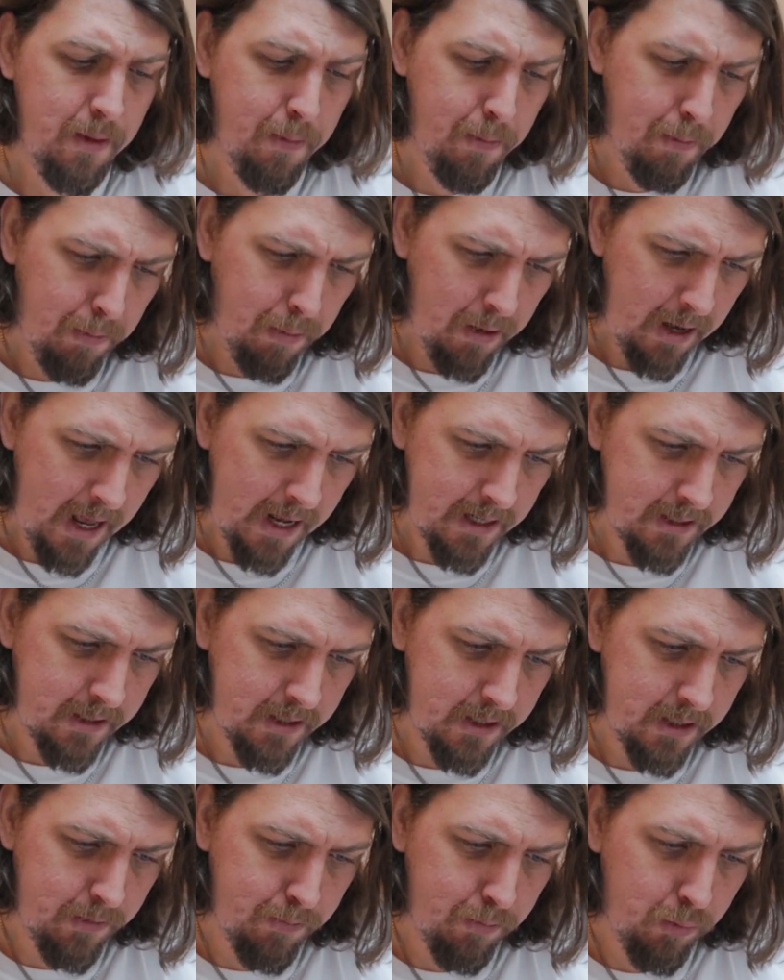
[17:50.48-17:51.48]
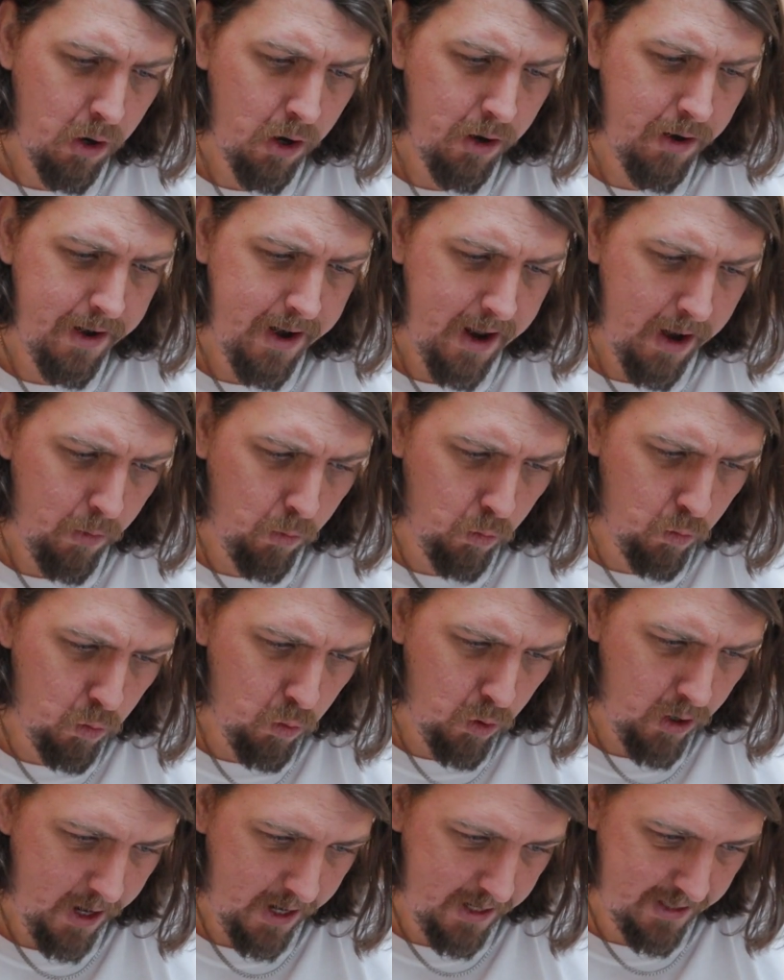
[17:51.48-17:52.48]
the
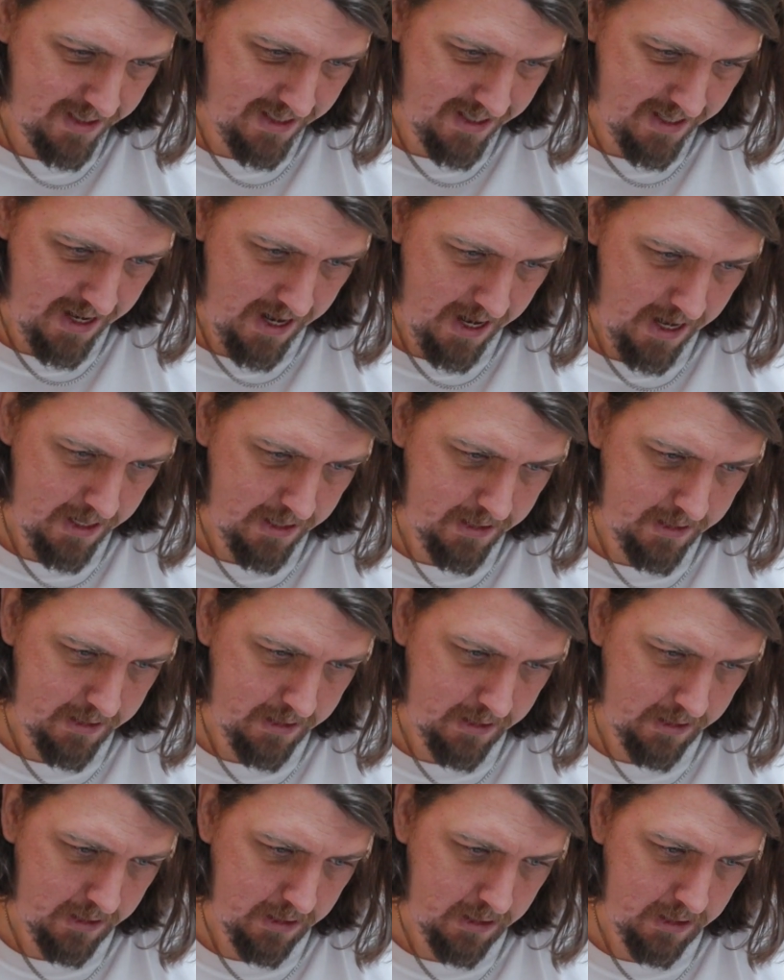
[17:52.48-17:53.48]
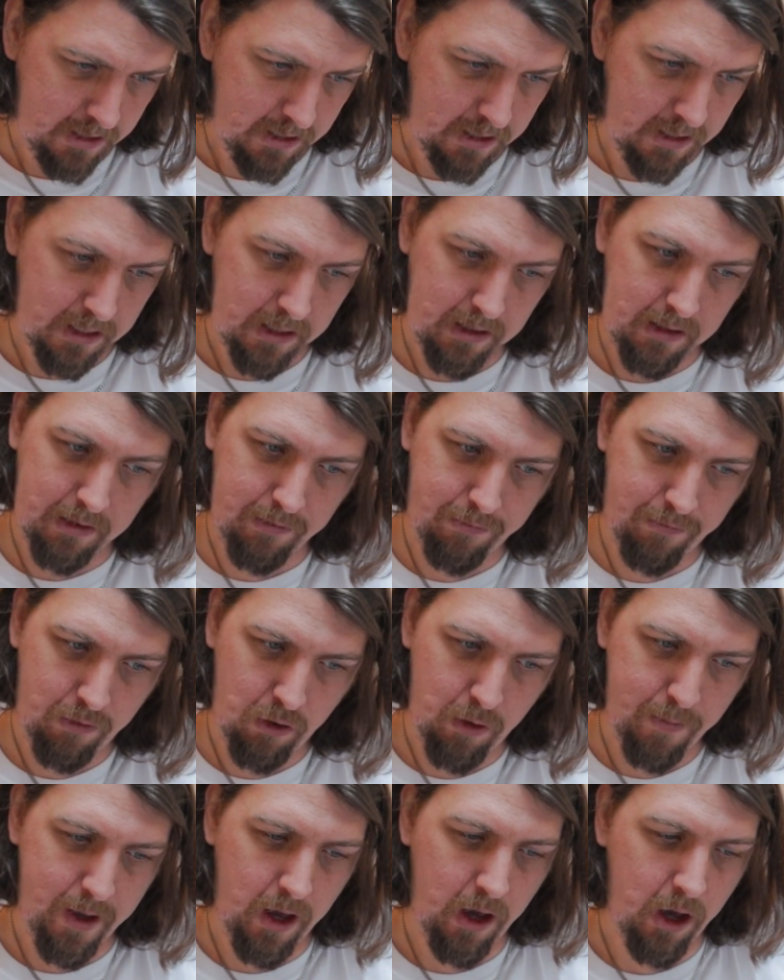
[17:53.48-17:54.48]
Brondanwy estate, the
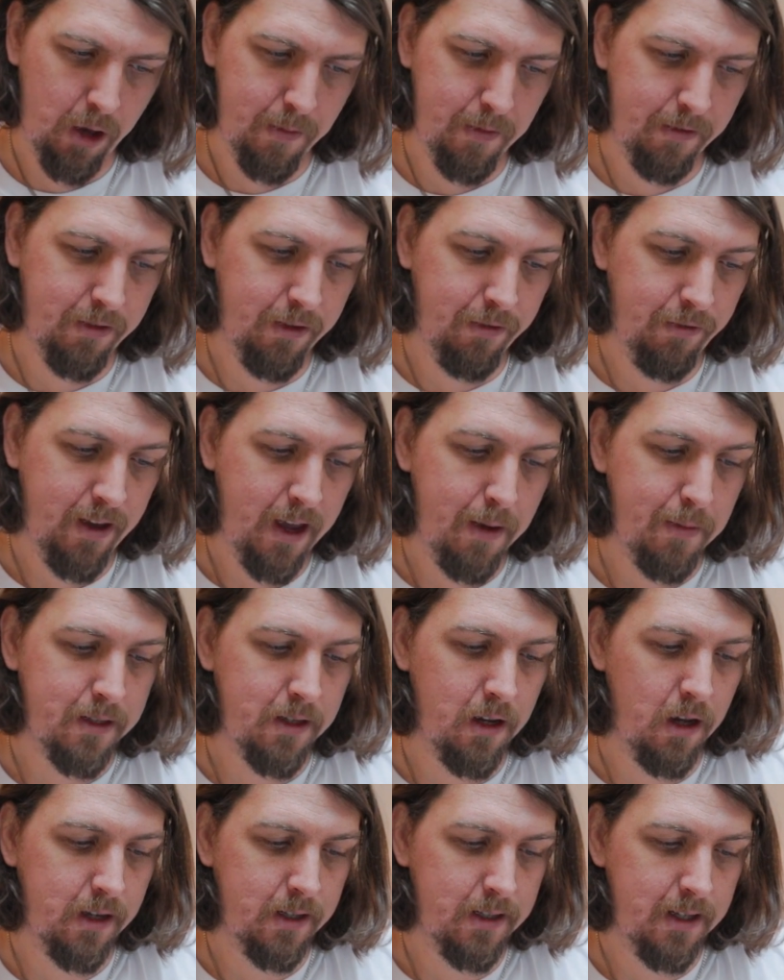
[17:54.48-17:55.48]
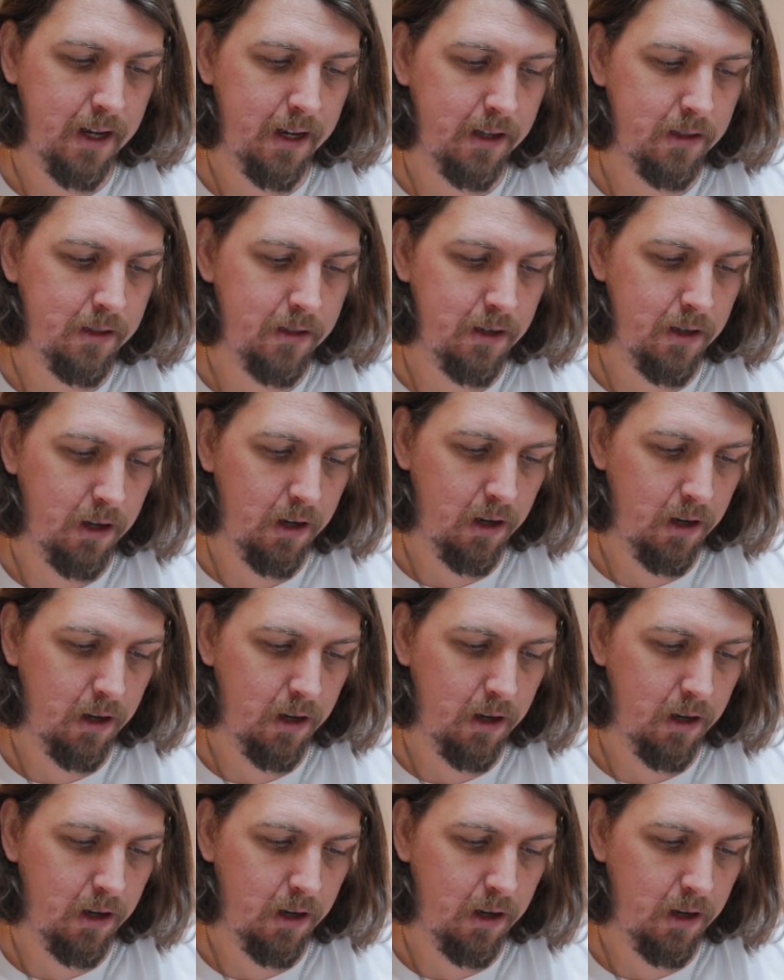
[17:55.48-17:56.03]
former home of the famous architect Sir